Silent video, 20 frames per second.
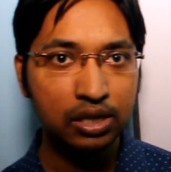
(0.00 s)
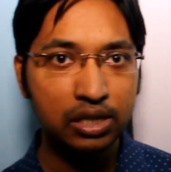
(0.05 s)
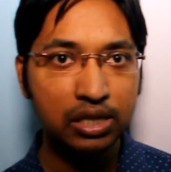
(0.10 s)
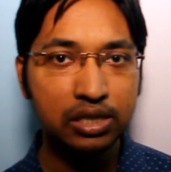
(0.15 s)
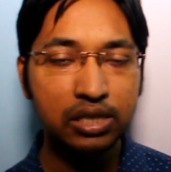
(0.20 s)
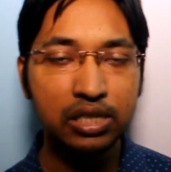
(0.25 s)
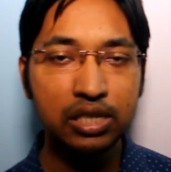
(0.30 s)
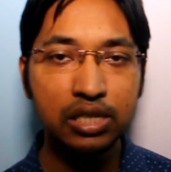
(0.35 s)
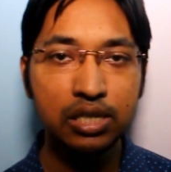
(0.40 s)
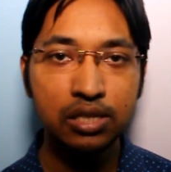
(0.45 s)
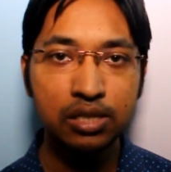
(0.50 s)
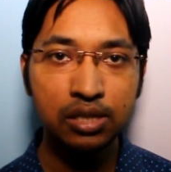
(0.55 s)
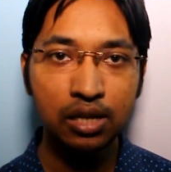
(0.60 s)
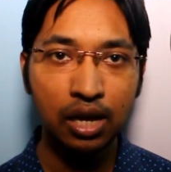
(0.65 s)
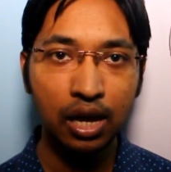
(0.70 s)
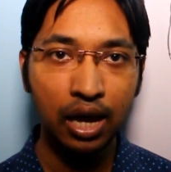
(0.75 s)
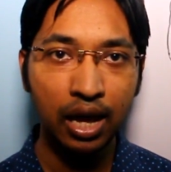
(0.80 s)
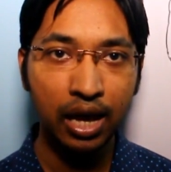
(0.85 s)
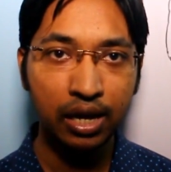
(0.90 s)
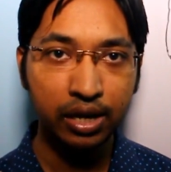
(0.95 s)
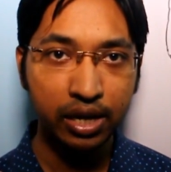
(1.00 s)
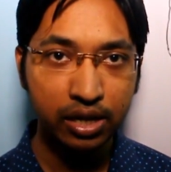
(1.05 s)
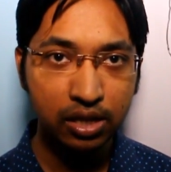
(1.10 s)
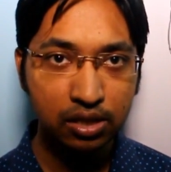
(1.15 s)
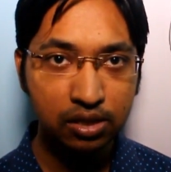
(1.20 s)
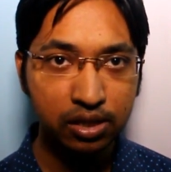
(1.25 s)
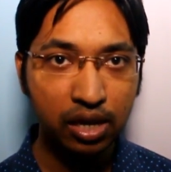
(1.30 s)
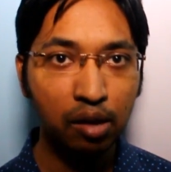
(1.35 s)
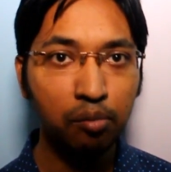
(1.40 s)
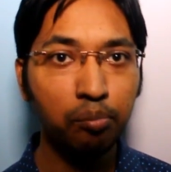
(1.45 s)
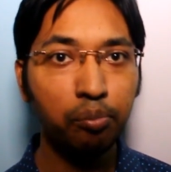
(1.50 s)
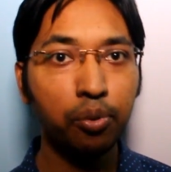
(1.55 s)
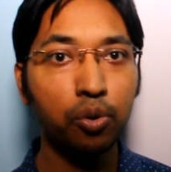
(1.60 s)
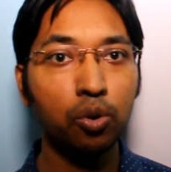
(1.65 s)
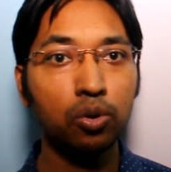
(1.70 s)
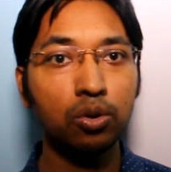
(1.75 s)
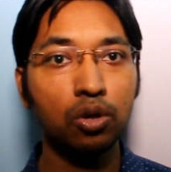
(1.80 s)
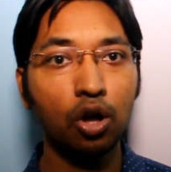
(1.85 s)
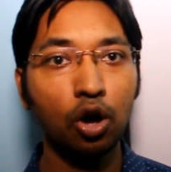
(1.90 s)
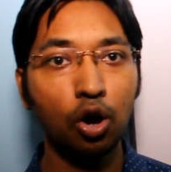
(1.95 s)
It is an
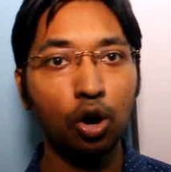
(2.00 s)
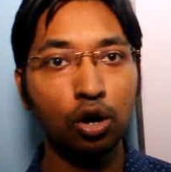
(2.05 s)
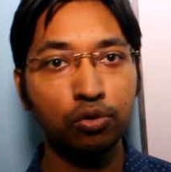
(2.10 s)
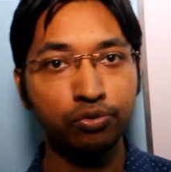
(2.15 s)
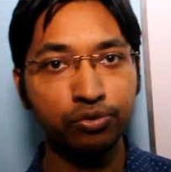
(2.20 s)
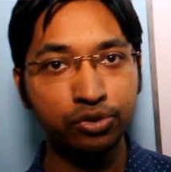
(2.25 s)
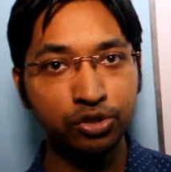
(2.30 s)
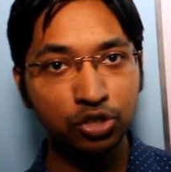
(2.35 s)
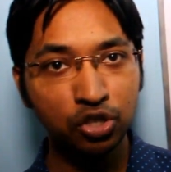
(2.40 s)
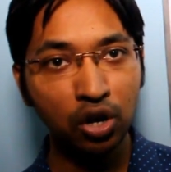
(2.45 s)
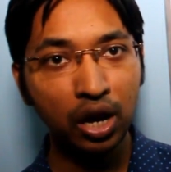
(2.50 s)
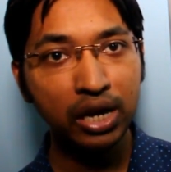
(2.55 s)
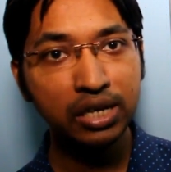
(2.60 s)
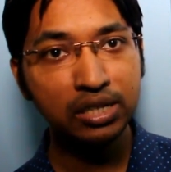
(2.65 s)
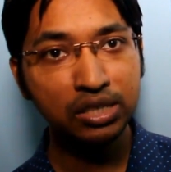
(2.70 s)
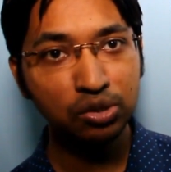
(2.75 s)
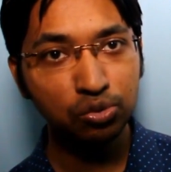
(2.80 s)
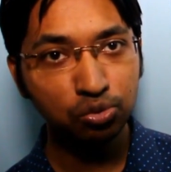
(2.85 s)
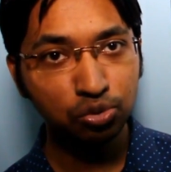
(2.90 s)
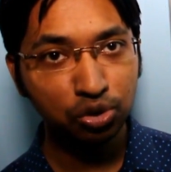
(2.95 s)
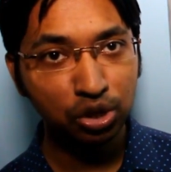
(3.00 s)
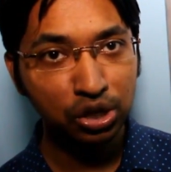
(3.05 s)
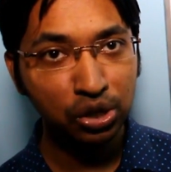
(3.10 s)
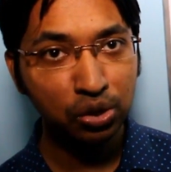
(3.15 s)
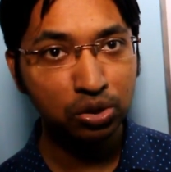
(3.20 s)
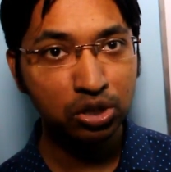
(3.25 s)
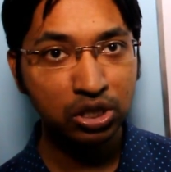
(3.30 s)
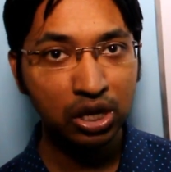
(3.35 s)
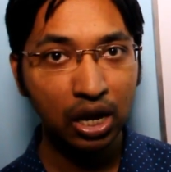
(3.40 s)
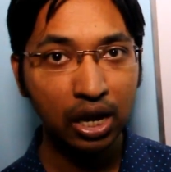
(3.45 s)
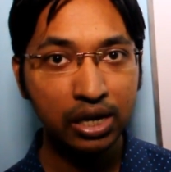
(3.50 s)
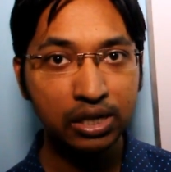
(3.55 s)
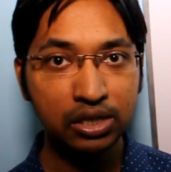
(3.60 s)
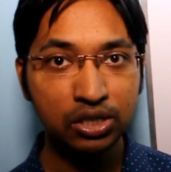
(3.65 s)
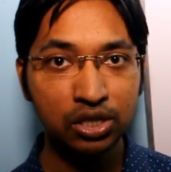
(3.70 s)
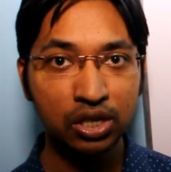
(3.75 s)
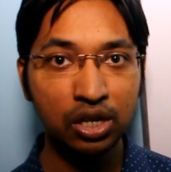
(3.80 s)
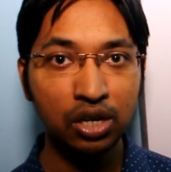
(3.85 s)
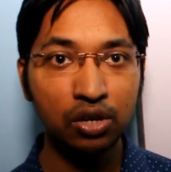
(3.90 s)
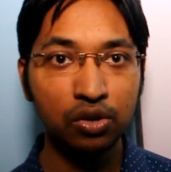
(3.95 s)
example of
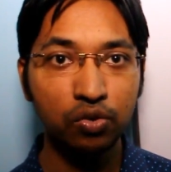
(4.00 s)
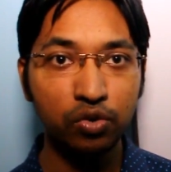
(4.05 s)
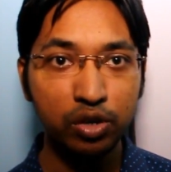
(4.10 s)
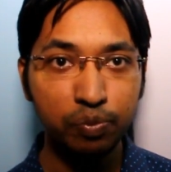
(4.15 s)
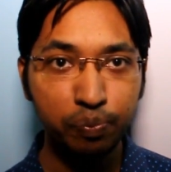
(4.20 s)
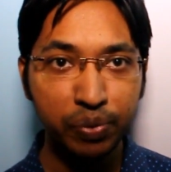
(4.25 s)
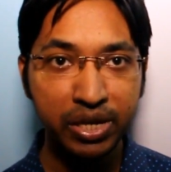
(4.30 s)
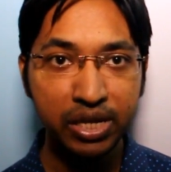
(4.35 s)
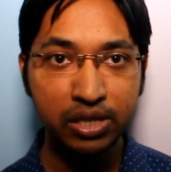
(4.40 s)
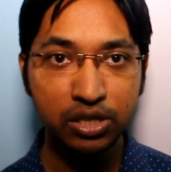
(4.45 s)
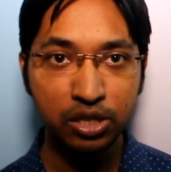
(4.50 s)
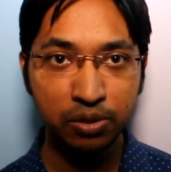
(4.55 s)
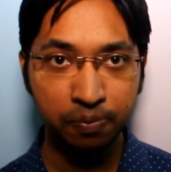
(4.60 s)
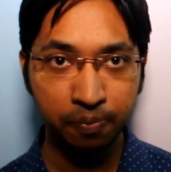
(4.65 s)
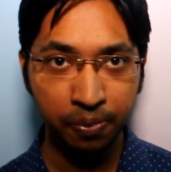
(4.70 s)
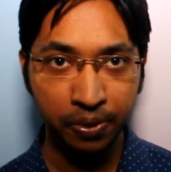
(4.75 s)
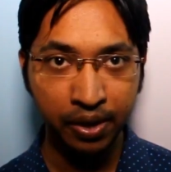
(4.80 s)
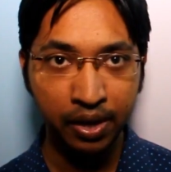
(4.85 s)
trinucleotide repeat.